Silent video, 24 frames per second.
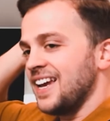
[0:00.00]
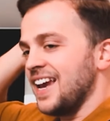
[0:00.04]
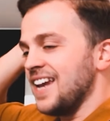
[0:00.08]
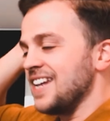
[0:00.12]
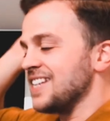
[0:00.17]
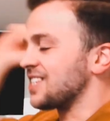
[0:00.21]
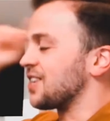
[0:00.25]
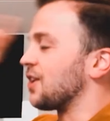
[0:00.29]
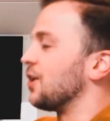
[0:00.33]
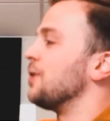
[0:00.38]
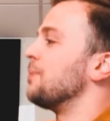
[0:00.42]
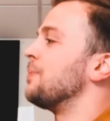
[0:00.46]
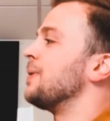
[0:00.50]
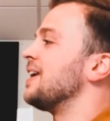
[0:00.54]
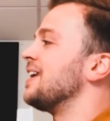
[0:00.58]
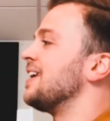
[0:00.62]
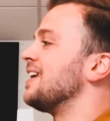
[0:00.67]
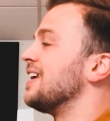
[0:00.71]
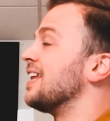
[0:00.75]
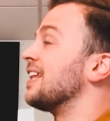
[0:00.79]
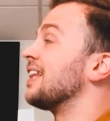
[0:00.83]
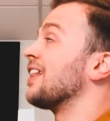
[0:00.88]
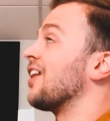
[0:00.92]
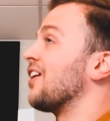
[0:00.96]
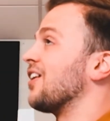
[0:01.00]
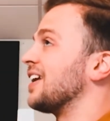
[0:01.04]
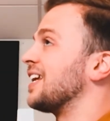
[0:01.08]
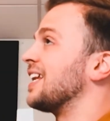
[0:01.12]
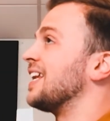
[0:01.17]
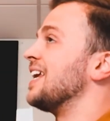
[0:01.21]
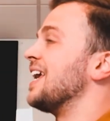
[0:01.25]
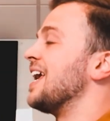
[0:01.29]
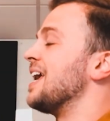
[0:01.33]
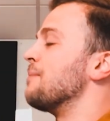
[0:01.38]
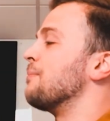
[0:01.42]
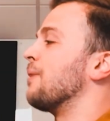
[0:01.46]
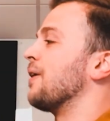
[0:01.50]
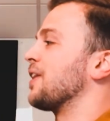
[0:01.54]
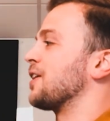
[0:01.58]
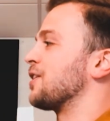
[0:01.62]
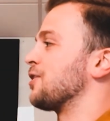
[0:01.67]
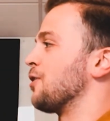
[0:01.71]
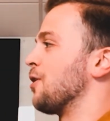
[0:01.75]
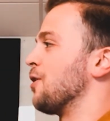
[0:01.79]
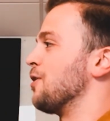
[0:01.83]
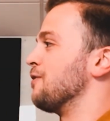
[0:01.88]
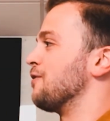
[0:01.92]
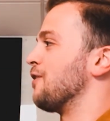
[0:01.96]
it's going to be likely hit by the
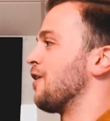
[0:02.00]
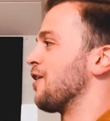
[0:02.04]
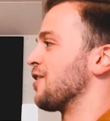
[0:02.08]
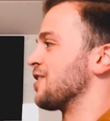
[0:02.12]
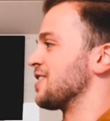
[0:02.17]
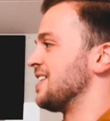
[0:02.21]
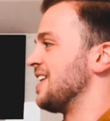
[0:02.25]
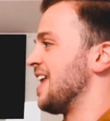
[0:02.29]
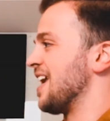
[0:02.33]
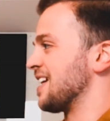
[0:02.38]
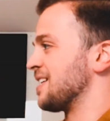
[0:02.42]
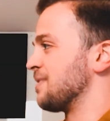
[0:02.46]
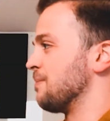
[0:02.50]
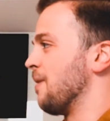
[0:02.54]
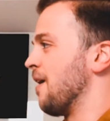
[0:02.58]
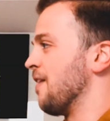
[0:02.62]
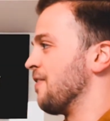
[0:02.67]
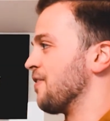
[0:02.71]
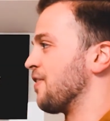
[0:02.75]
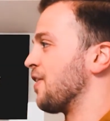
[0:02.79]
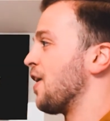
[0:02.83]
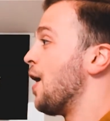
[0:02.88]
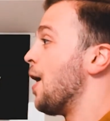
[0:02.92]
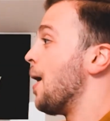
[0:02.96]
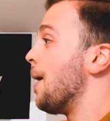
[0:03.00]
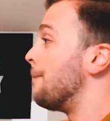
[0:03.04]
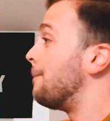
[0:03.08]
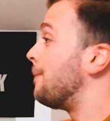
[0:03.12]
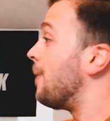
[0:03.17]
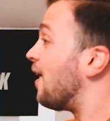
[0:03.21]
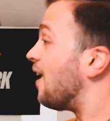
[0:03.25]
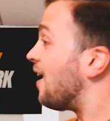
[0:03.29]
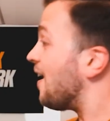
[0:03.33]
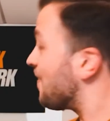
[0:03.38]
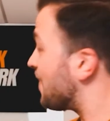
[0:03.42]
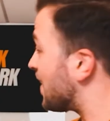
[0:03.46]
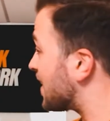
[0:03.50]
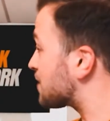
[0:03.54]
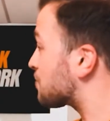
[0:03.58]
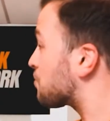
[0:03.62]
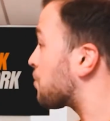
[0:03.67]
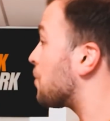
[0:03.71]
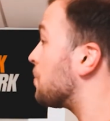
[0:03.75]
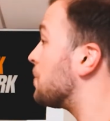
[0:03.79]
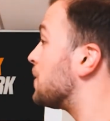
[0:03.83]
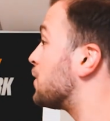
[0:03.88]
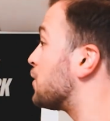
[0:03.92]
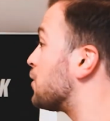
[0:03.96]
coronavirus next month. But that's
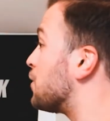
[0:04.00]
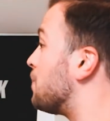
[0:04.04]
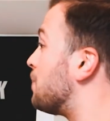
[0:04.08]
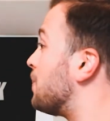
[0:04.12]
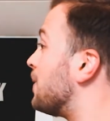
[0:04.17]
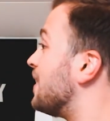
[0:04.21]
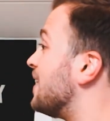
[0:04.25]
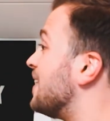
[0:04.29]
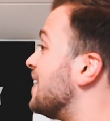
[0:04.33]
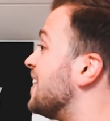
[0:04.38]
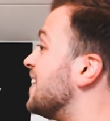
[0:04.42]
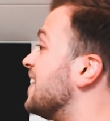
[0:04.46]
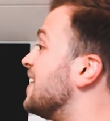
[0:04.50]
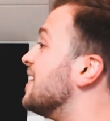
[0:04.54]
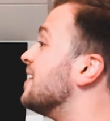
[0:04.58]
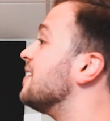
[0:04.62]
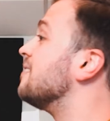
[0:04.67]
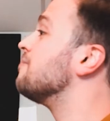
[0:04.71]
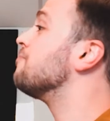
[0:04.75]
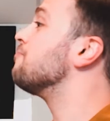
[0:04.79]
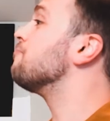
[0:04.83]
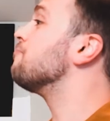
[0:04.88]
probably going to be,